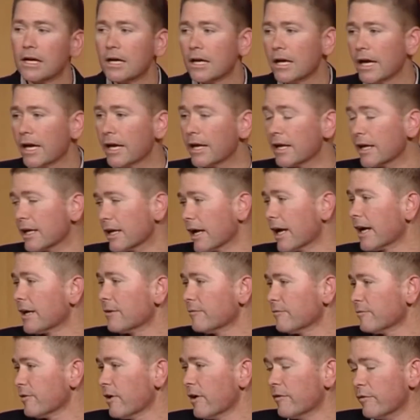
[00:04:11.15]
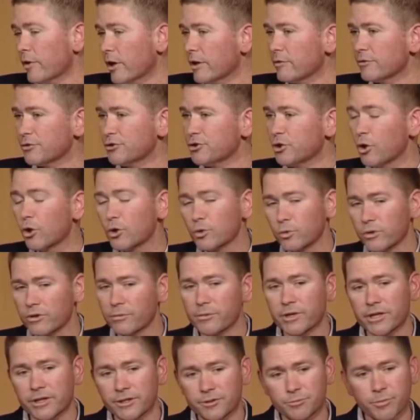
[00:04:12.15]
And I've always joked with him
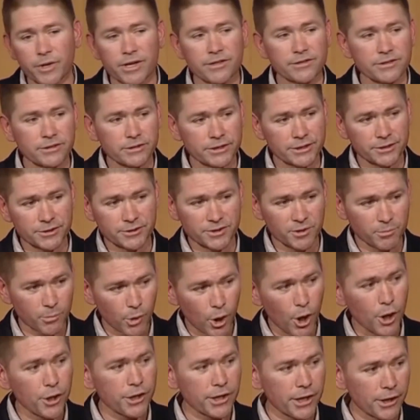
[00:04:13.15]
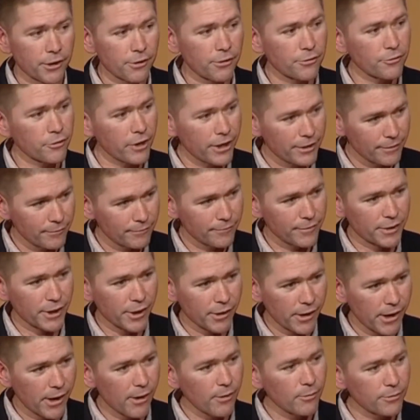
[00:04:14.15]
that he's basically just a bartender trying to
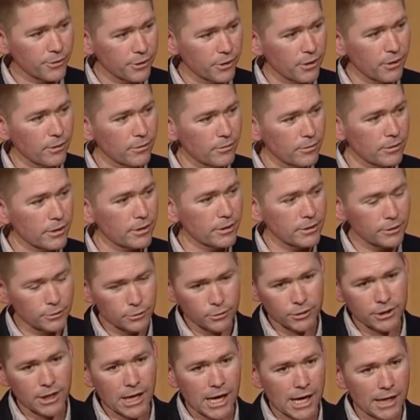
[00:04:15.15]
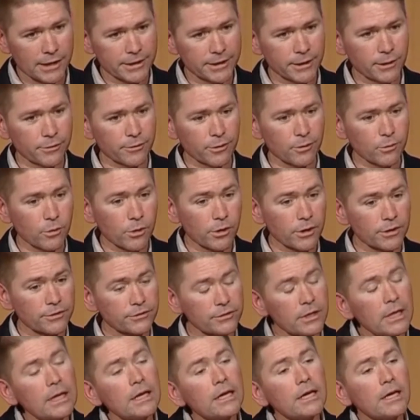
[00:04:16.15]
figure out, a little cocktail that works.